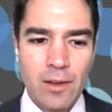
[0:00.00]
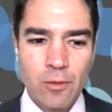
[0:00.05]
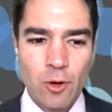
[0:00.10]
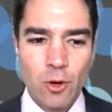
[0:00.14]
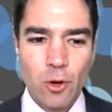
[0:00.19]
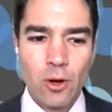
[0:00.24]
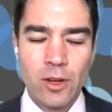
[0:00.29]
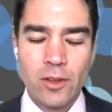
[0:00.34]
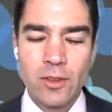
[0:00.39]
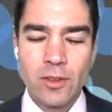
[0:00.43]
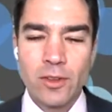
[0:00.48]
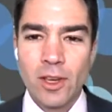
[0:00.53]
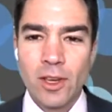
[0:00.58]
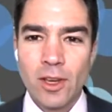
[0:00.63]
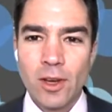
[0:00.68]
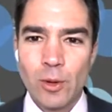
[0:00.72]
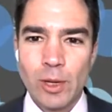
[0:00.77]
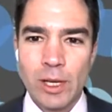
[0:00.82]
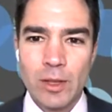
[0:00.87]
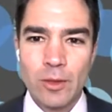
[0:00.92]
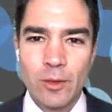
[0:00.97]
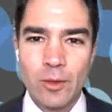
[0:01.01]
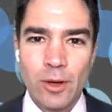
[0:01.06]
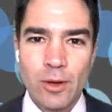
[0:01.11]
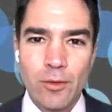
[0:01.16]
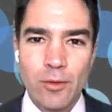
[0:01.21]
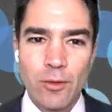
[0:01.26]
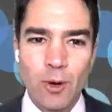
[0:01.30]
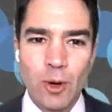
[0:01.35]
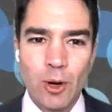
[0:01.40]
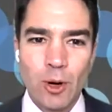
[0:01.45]
And then, of course, we can
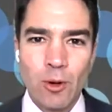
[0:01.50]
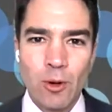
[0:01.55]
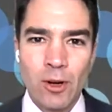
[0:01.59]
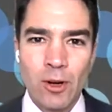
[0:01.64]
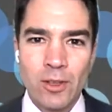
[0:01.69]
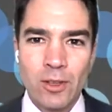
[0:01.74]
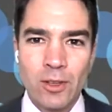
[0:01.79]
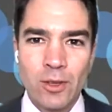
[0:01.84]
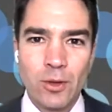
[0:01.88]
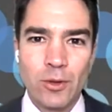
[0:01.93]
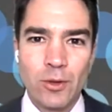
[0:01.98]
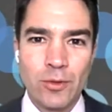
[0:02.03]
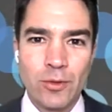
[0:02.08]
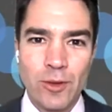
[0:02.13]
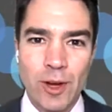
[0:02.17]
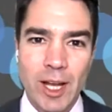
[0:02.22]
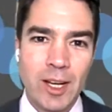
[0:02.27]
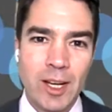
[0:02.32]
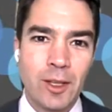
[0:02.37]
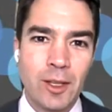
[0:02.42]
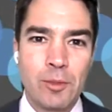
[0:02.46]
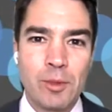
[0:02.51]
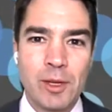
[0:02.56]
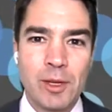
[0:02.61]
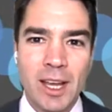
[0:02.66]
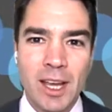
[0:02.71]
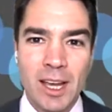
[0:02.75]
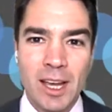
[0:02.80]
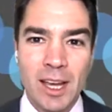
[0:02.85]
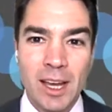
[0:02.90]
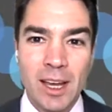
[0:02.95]
look forward to finally
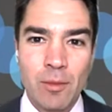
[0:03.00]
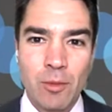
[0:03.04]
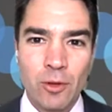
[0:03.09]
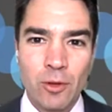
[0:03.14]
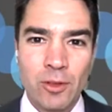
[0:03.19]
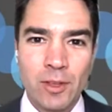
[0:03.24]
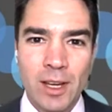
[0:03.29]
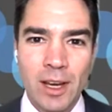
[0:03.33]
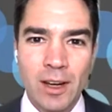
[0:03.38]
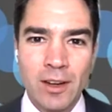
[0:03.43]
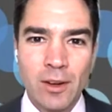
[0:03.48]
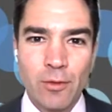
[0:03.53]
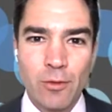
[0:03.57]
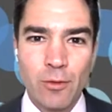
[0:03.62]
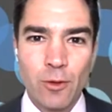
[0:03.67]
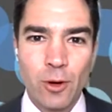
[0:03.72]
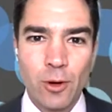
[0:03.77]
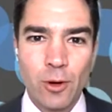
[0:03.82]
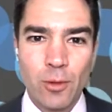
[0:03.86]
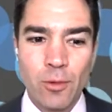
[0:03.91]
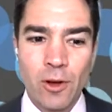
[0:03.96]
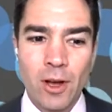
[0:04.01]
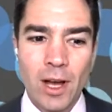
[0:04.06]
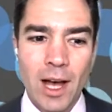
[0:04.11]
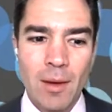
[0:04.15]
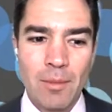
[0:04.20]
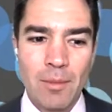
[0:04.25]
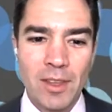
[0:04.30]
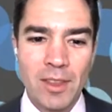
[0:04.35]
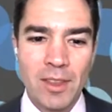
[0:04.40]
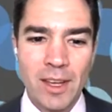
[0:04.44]
being able to get an affordable
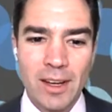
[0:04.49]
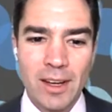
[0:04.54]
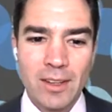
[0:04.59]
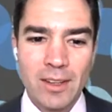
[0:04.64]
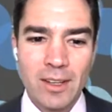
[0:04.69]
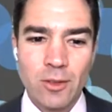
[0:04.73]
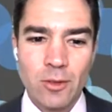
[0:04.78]
copy of the